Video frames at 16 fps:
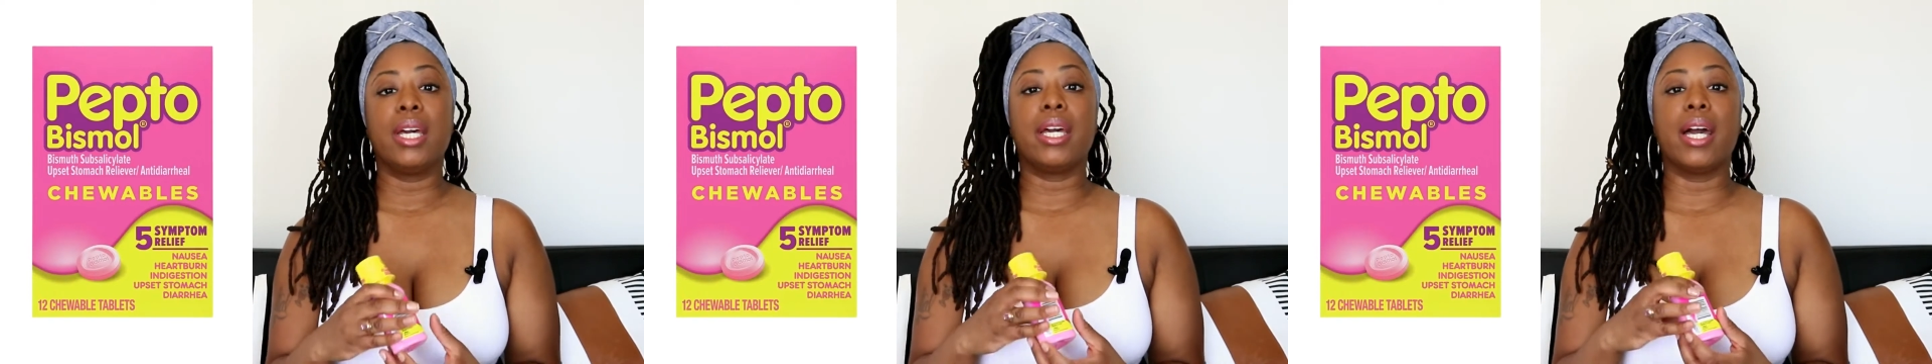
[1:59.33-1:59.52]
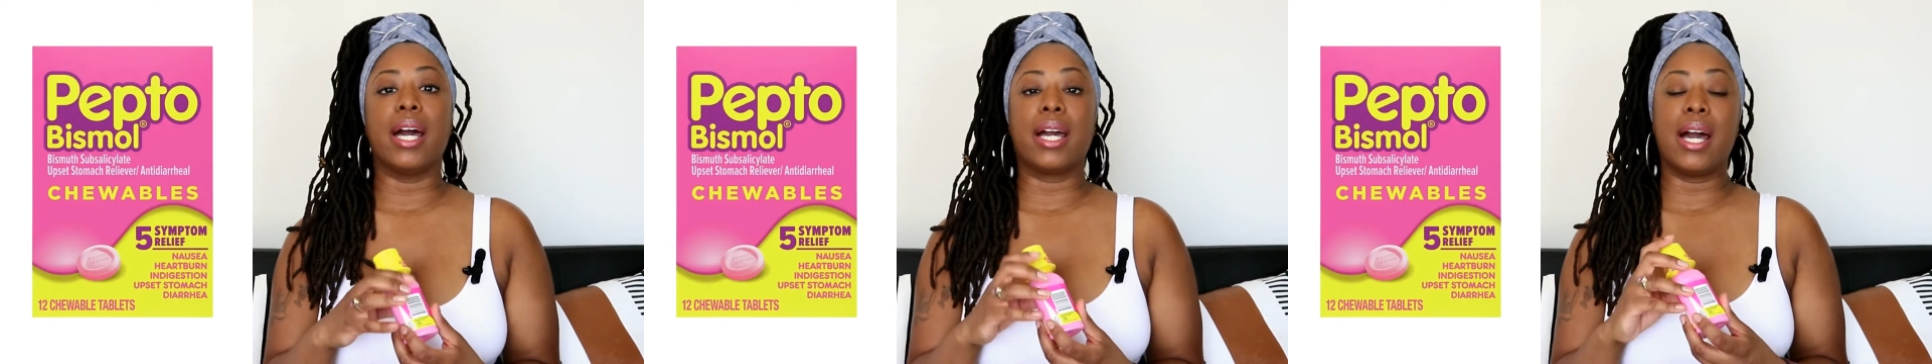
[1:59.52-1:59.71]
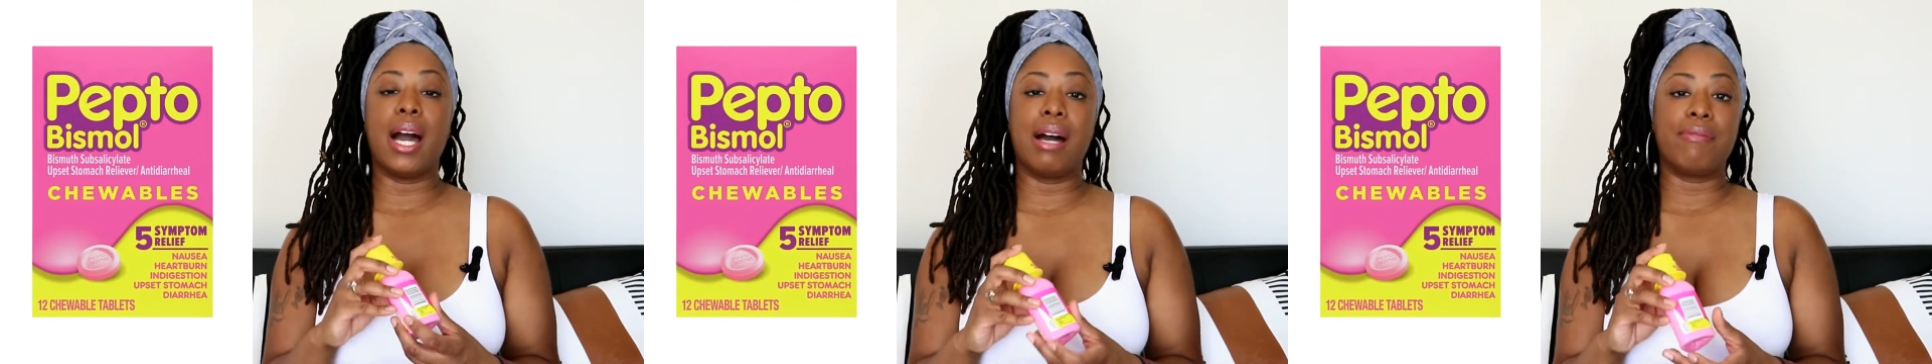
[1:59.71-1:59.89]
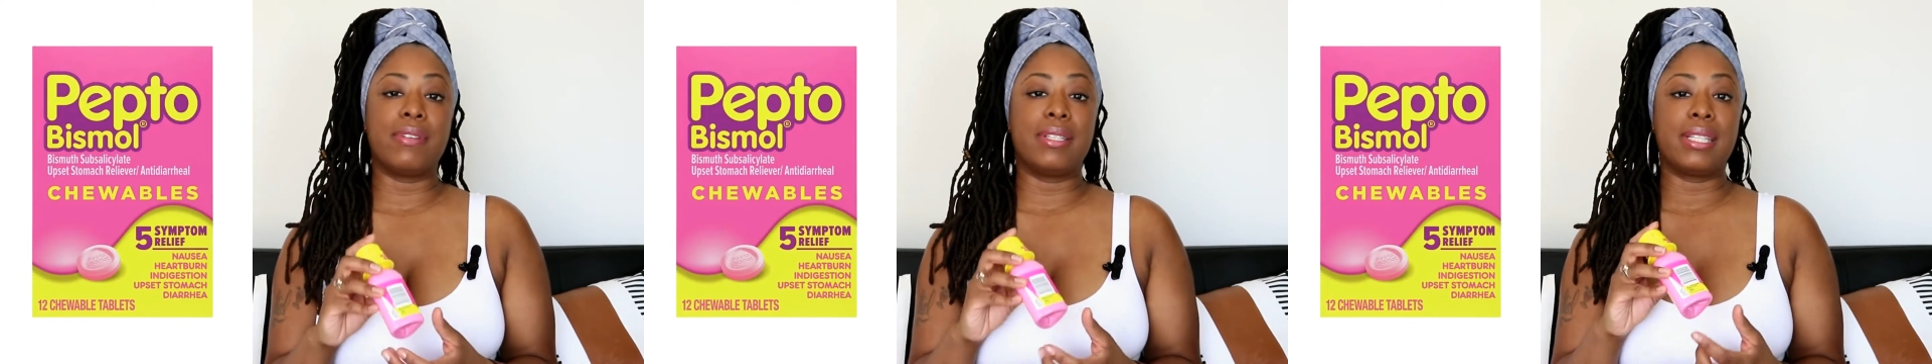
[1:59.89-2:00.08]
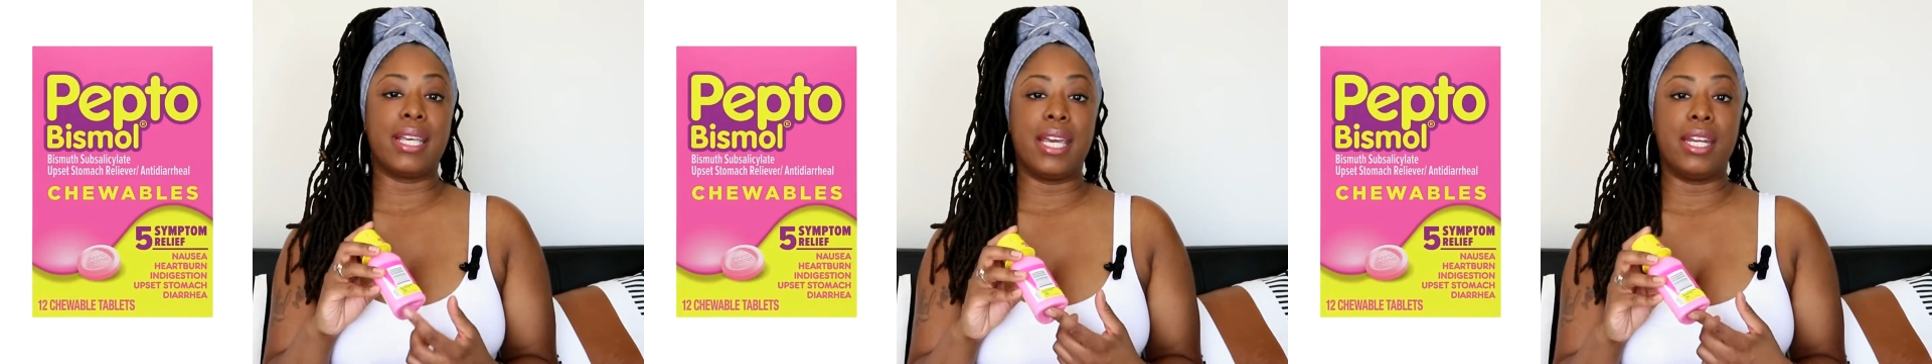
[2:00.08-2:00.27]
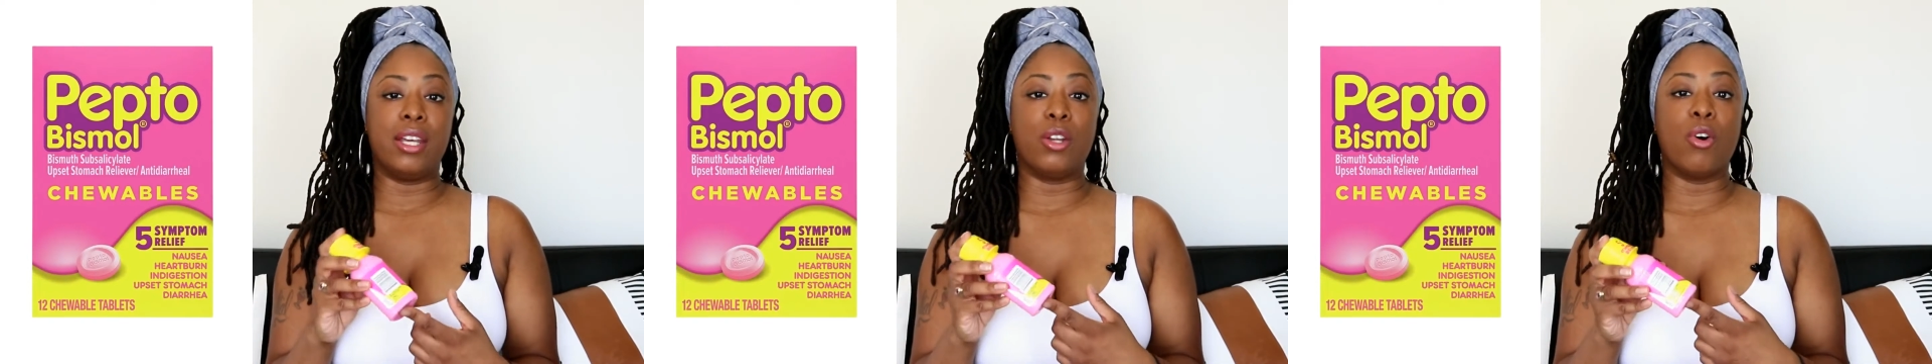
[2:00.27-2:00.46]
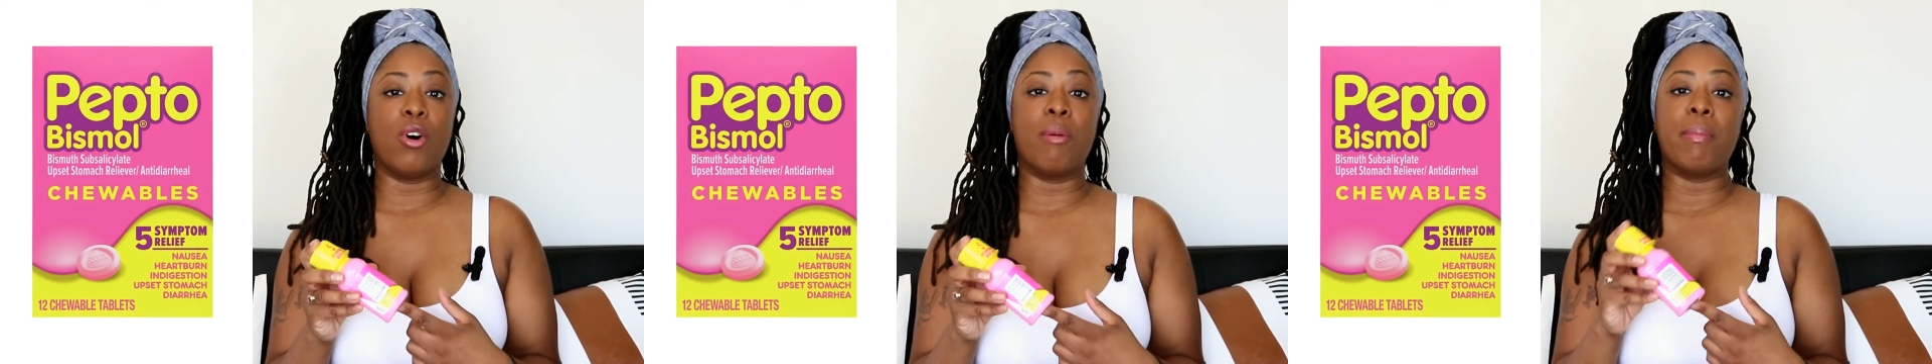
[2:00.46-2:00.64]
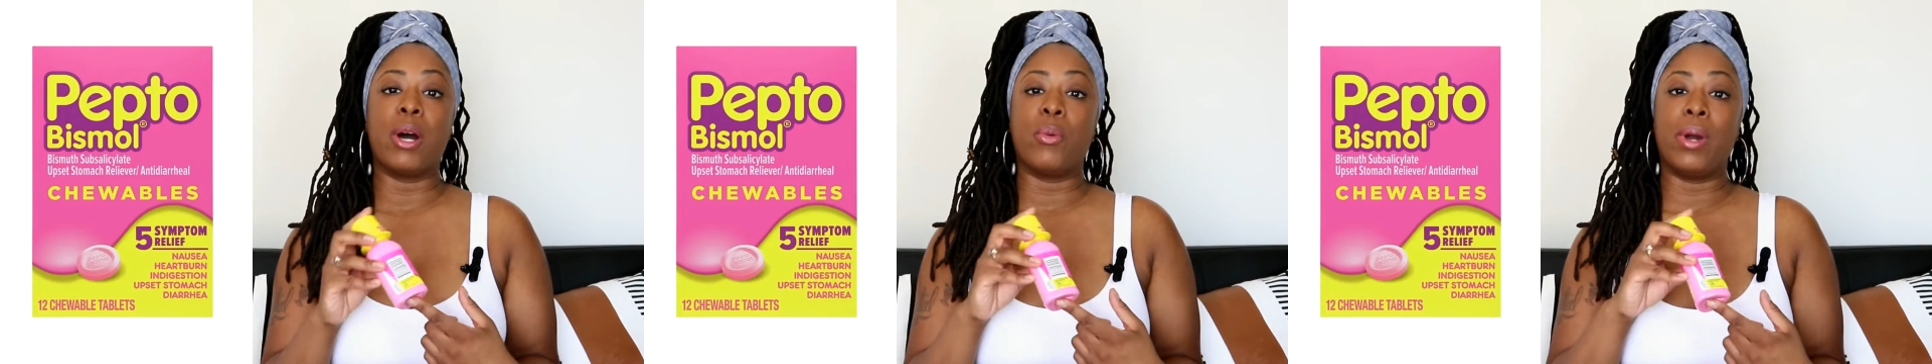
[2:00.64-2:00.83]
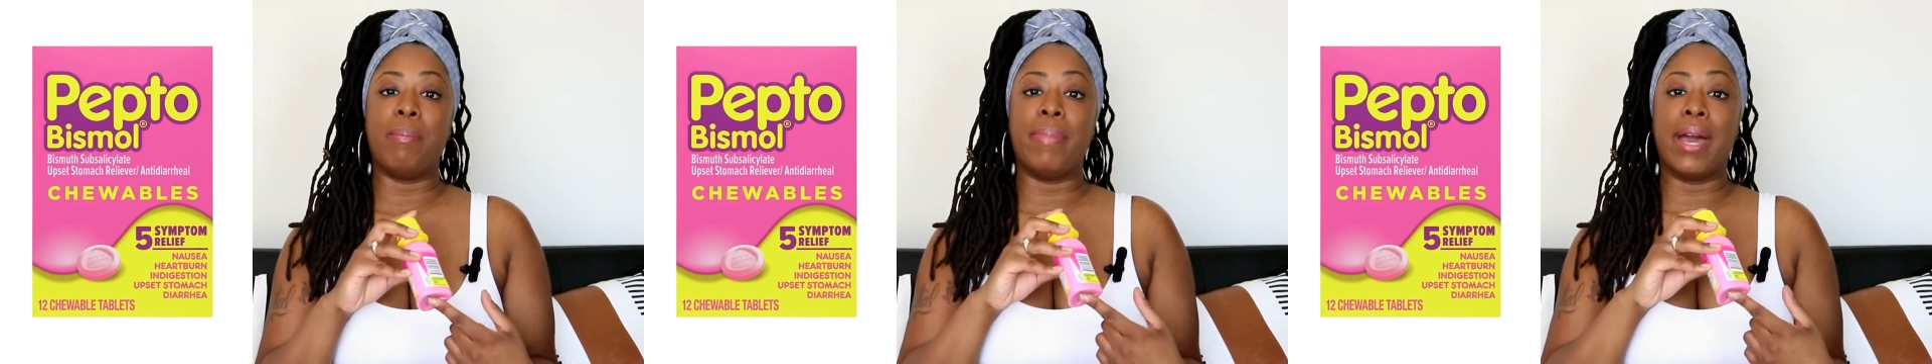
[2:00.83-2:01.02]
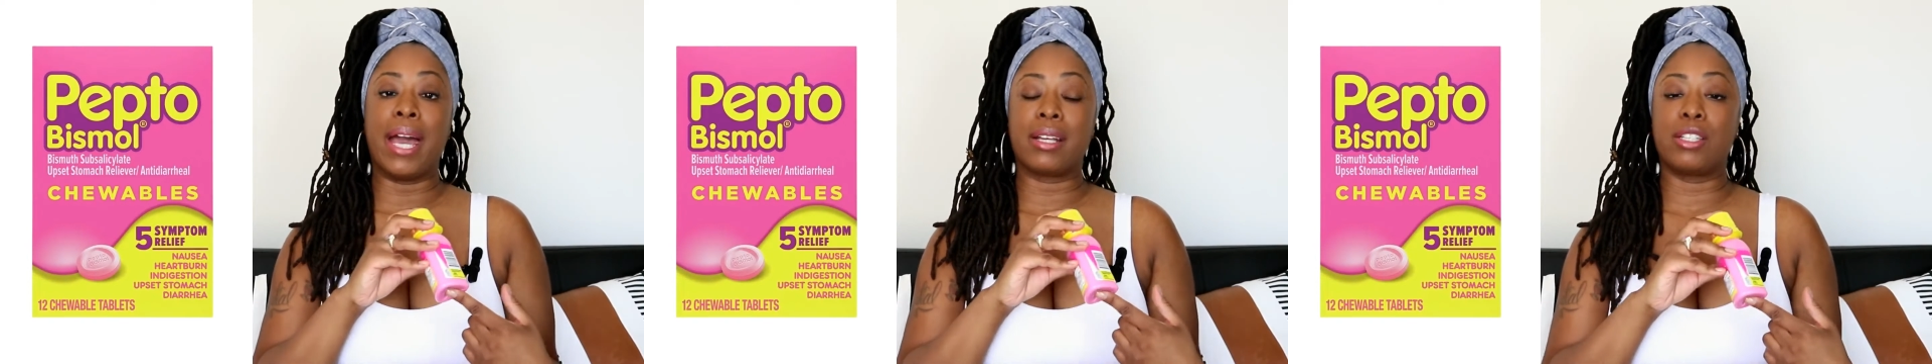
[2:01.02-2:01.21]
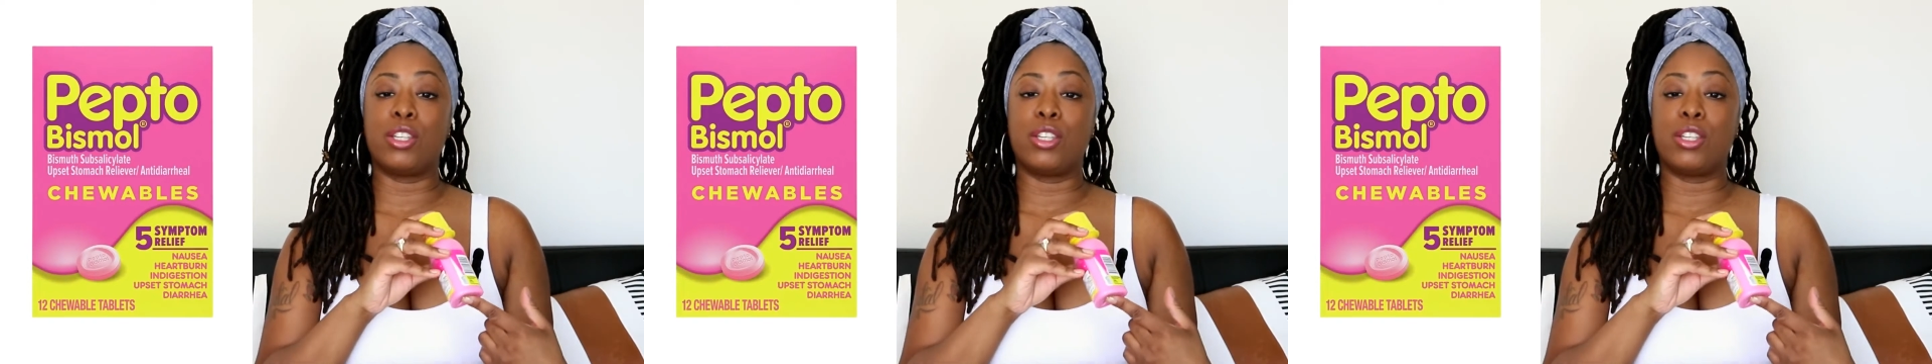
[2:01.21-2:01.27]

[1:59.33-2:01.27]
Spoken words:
got confiscated on my way back